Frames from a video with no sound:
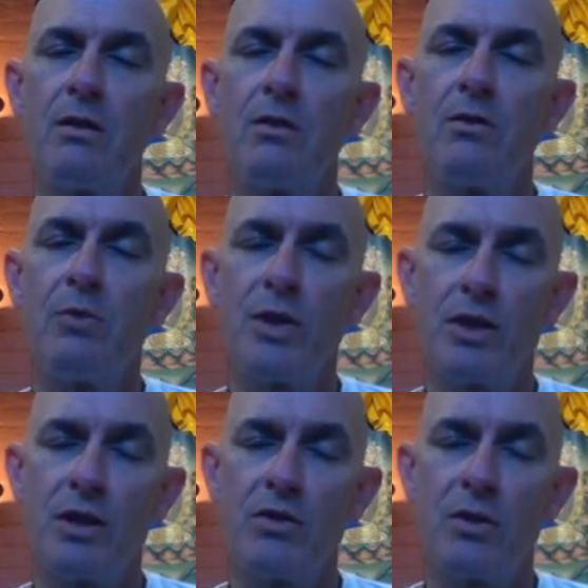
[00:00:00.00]
Wishing
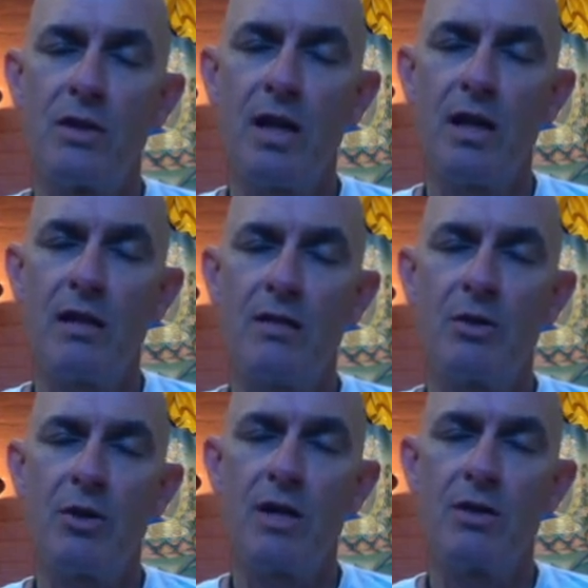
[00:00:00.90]
to attain
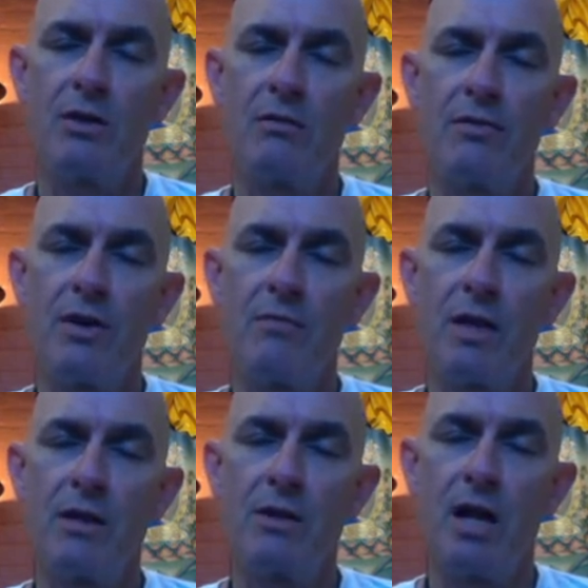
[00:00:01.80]
liberation from
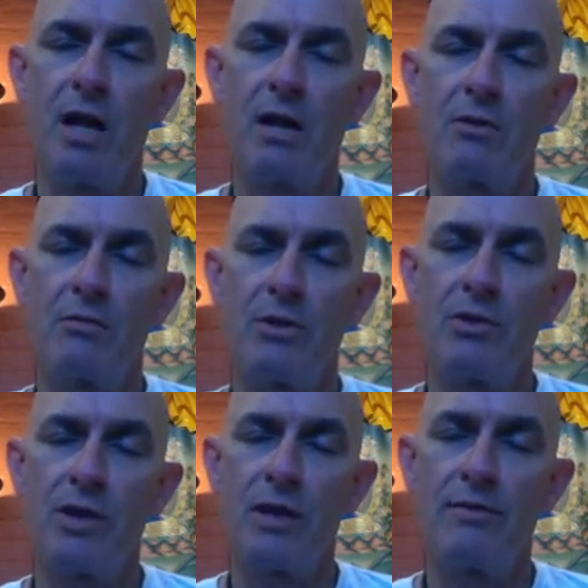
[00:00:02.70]
intolerable
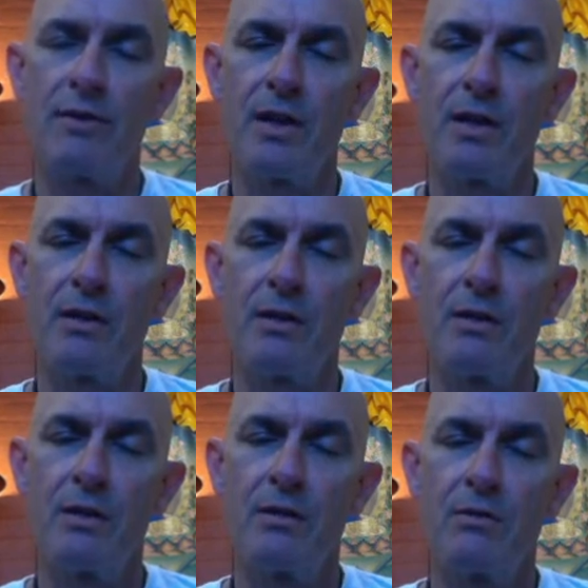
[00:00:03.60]
suffering,
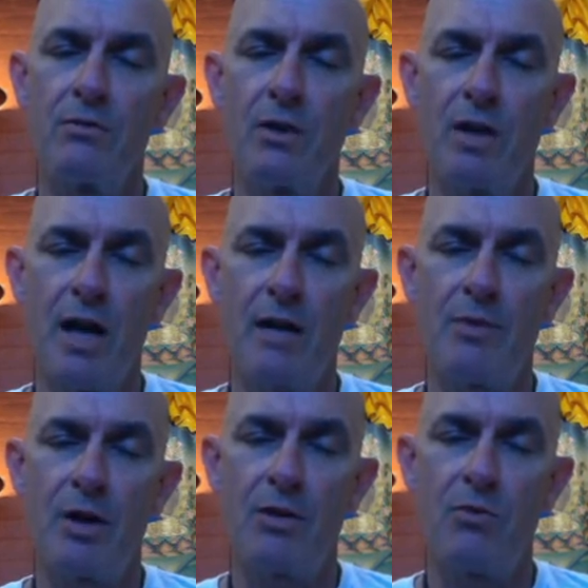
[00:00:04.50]
rely
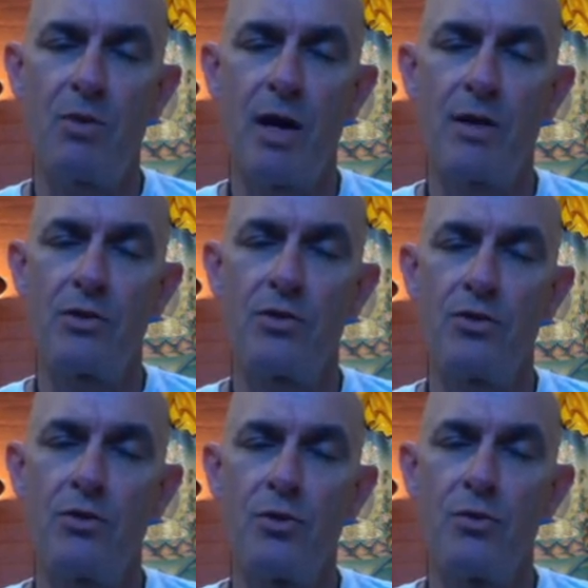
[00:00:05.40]
upon a wise guru.